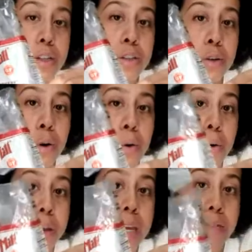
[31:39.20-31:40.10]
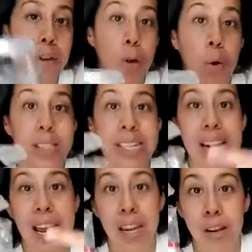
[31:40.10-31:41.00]
So even though it's
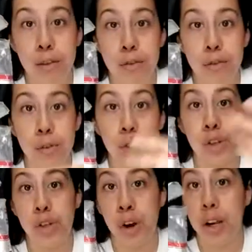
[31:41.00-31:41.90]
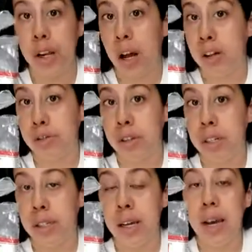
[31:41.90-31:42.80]
native to certain
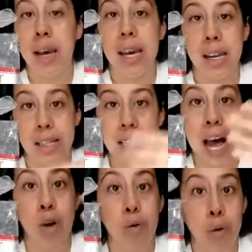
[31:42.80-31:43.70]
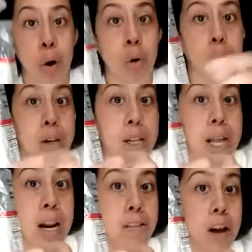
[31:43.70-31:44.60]
countries, it is now grown in a
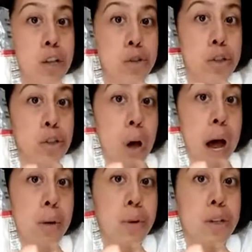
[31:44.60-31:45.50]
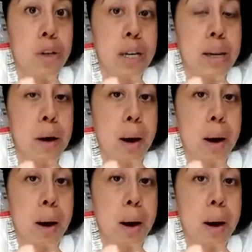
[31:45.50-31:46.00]
lot of countries. So I would look in